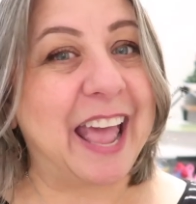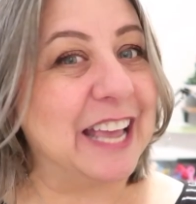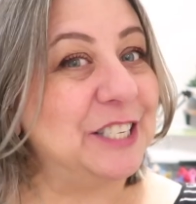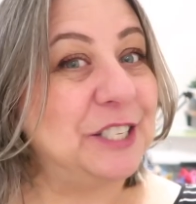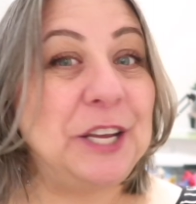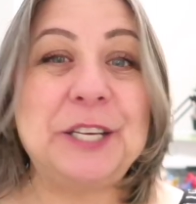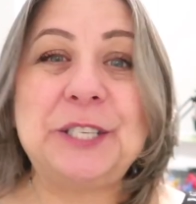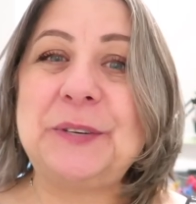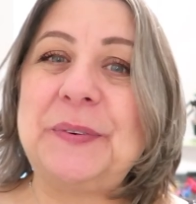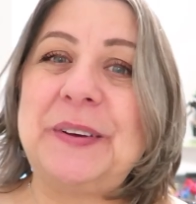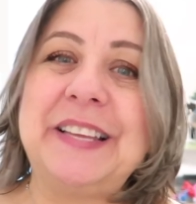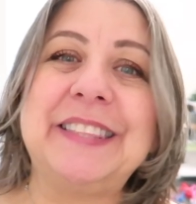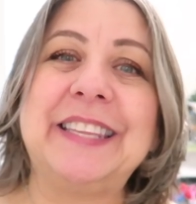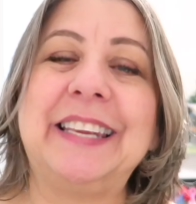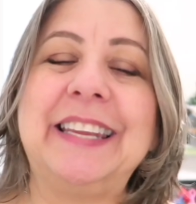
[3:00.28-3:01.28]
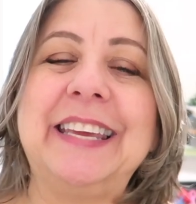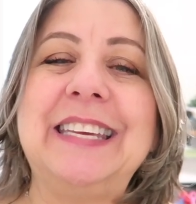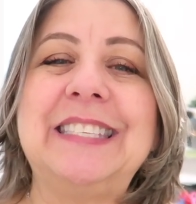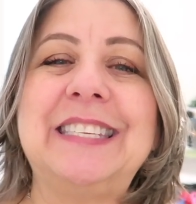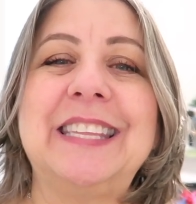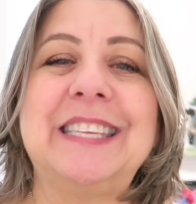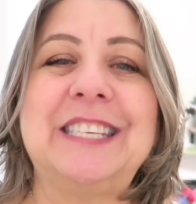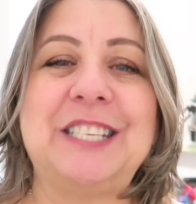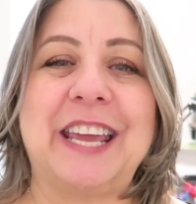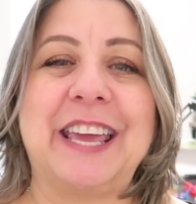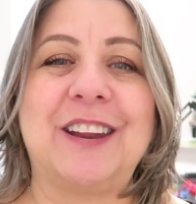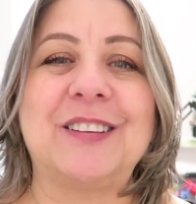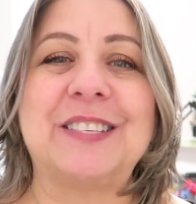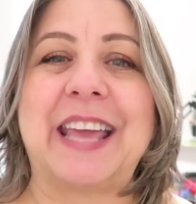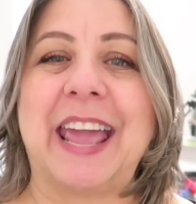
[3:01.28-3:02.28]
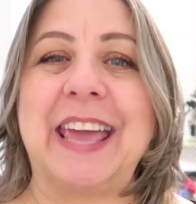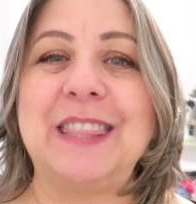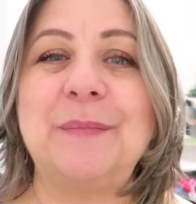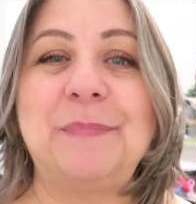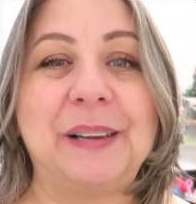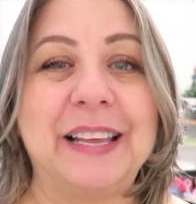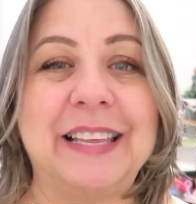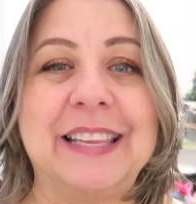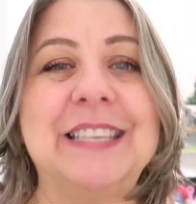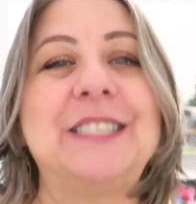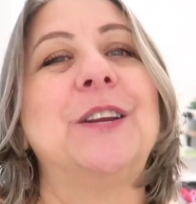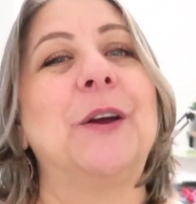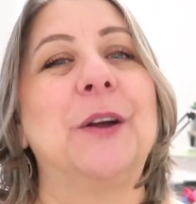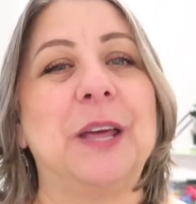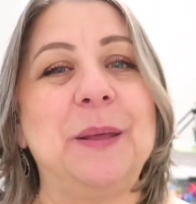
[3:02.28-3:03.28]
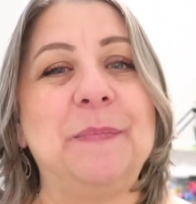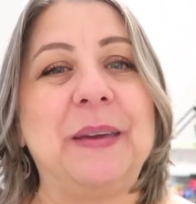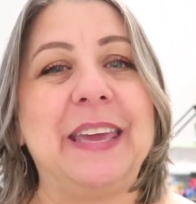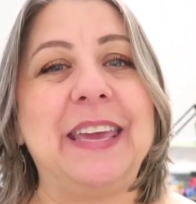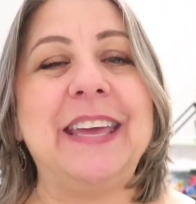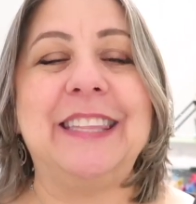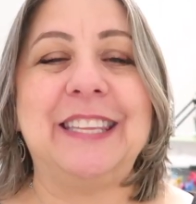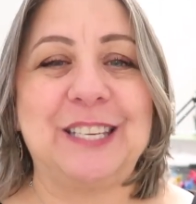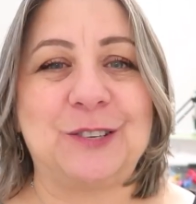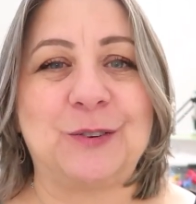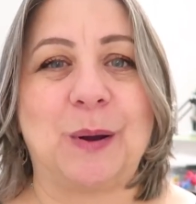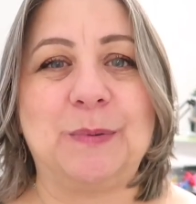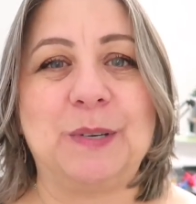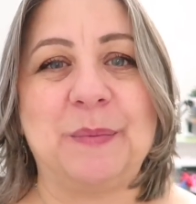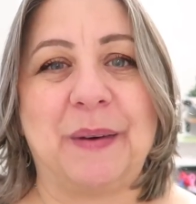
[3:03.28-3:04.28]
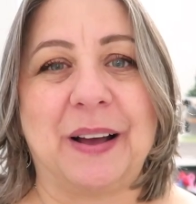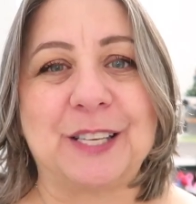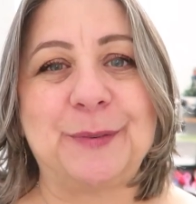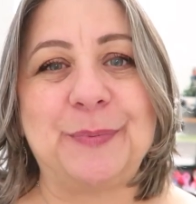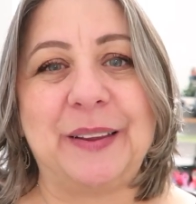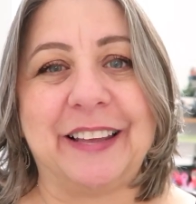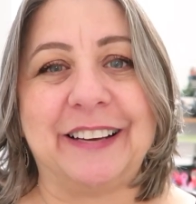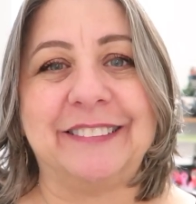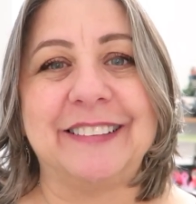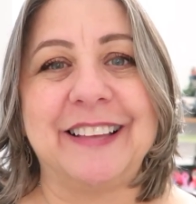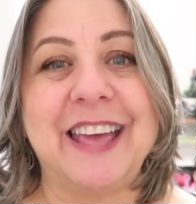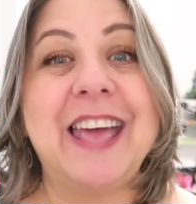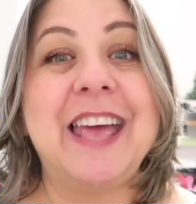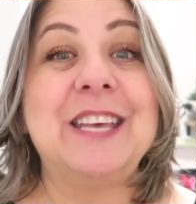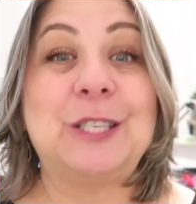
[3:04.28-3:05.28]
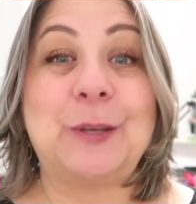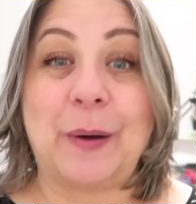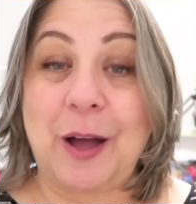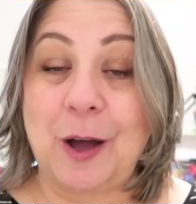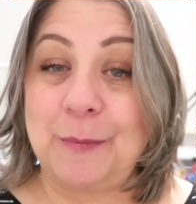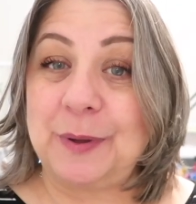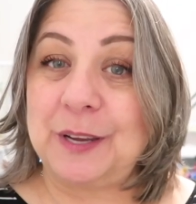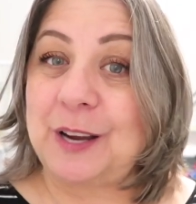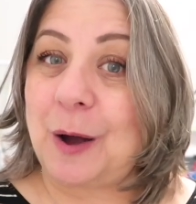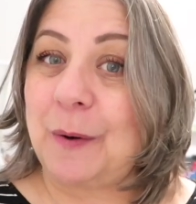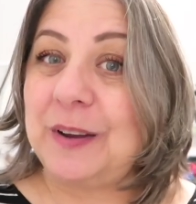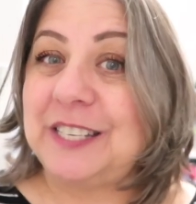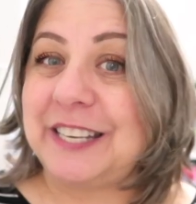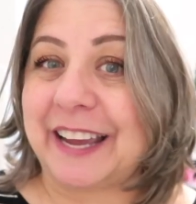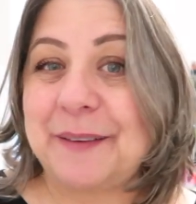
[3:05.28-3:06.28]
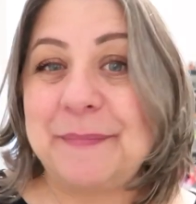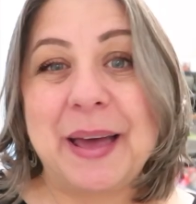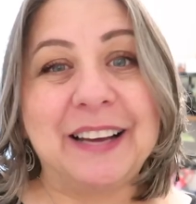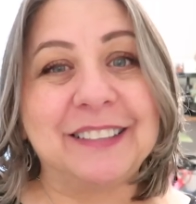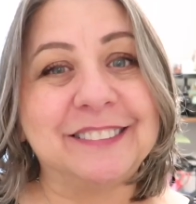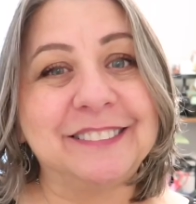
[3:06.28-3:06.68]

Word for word: As usual, the links to the channels and the playlist are gonna be in the description box below. So I hope you go and check them out.